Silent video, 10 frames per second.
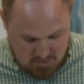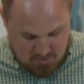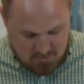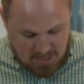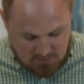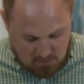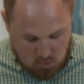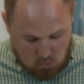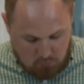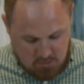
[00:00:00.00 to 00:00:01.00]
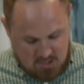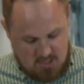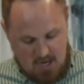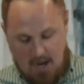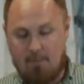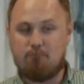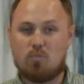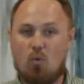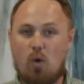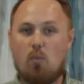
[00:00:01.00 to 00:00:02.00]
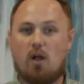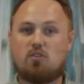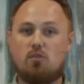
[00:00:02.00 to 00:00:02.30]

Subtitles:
So that's the goal for tonight. We want